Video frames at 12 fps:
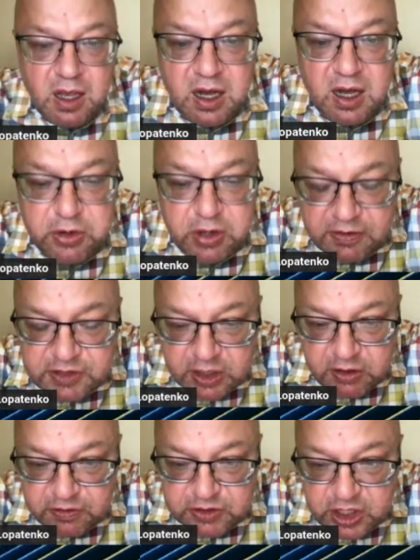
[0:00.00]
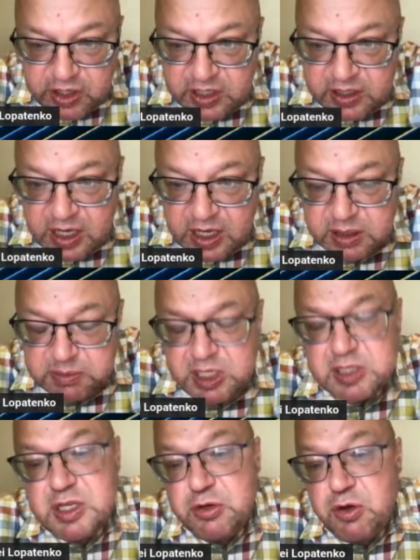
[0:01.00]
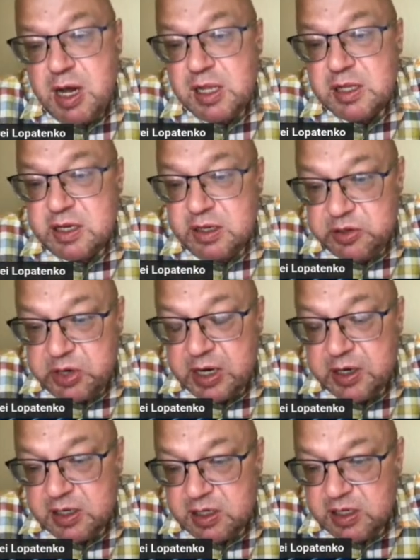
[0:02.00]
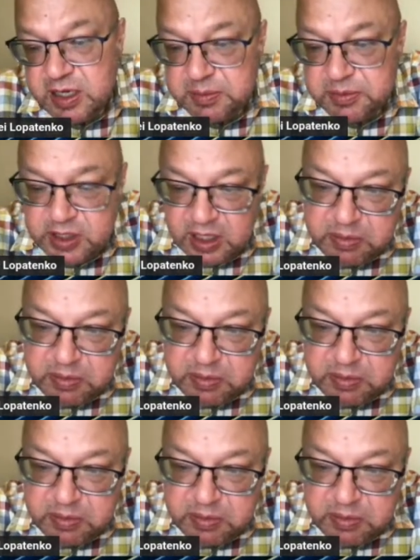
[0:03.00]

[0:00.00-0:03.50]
You have set of generate items, and then you rank LLM, tell